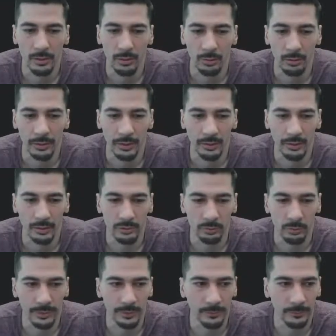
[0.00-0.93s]
on here as
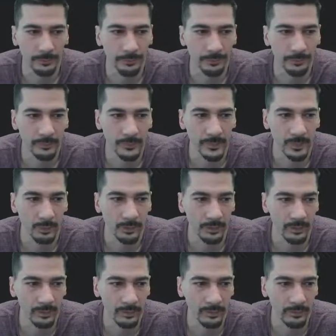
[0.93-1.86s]
well. So
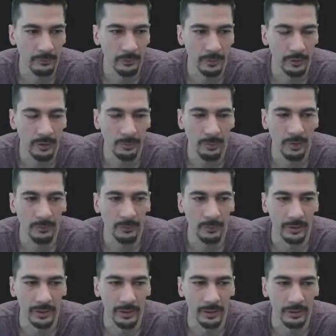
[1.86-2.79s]
it, if you come off
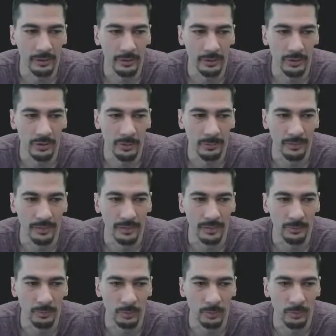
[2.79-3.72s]
here, you can jump to
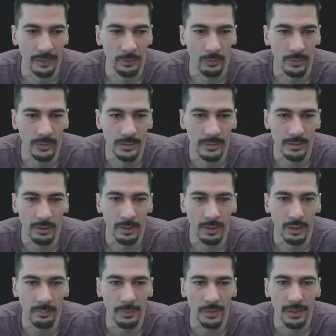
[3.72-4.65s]
this real quick on
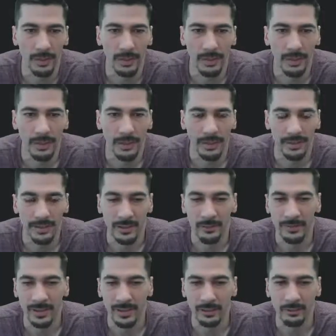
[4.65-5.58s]
startup. Instead
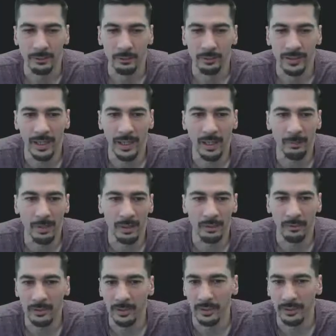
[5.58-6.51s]
of saying a new tab, I
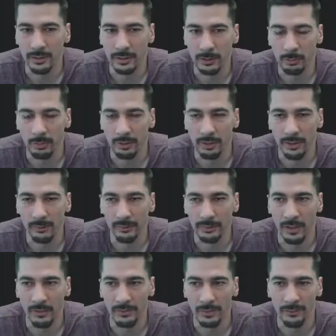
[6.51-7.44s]
can continue where I left
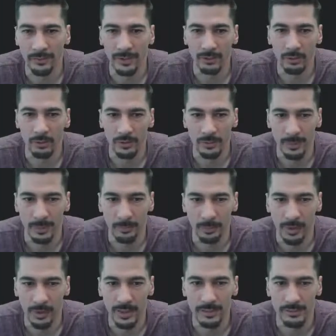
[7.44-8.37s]
off. So if I close my
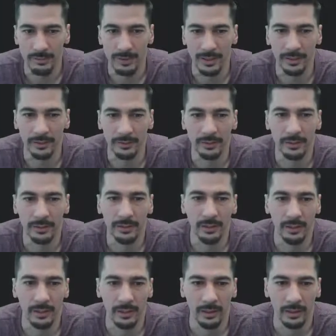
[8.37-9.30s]
browser out,
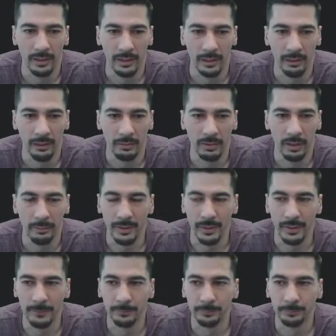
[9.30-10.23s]
it'll come
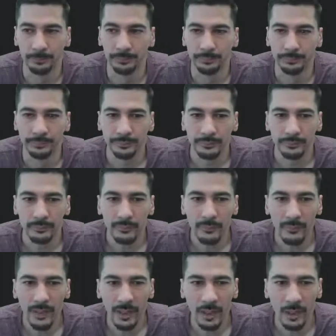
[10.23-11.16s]
in.
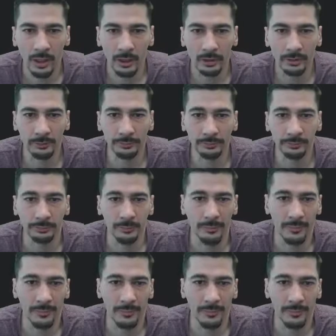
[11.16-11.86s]
Um,